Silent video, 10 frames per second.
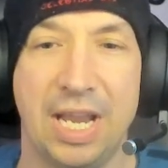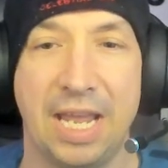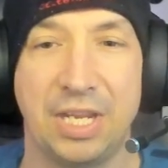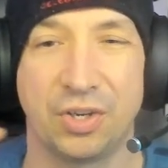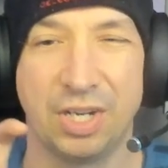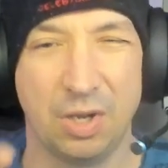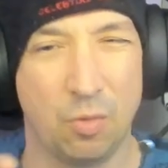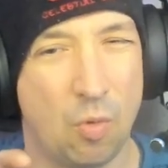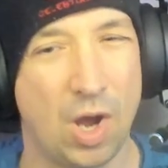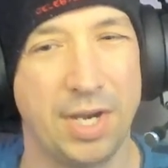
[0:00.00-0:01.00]
gonna
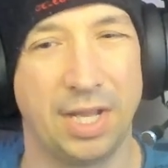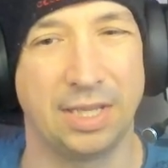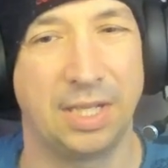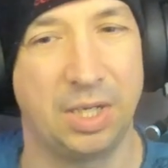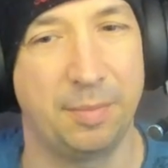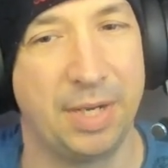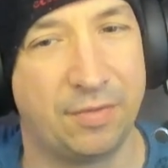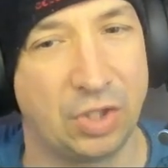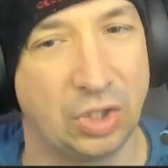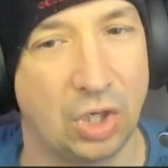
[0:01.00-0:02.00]
want a little bit of
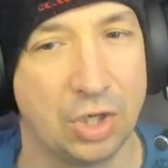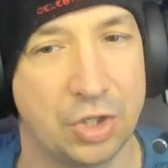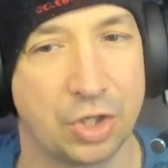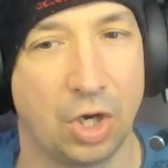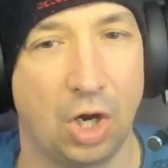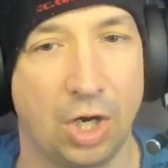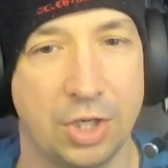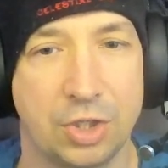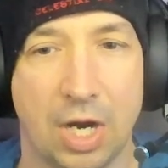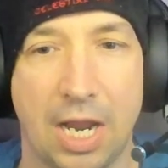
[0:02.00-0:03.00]
a larger hard
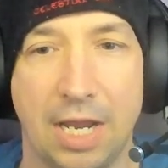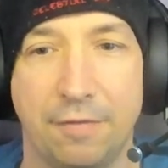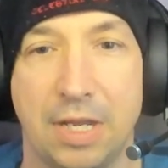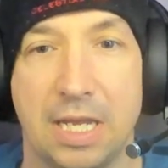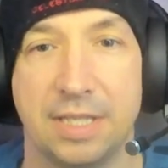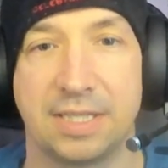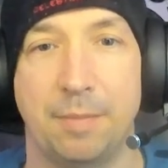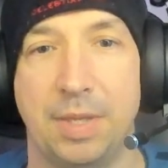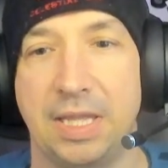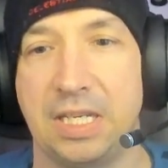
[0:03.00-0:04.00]
drive. Some
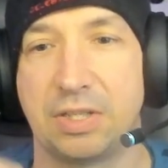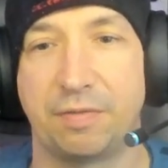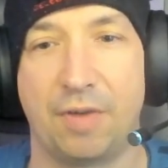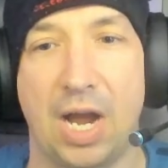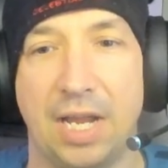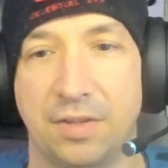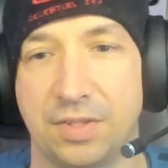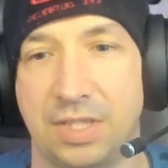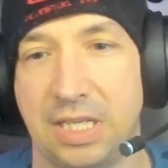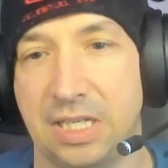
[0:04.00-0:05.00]
of these
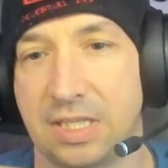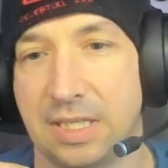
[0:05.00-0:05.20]
files, these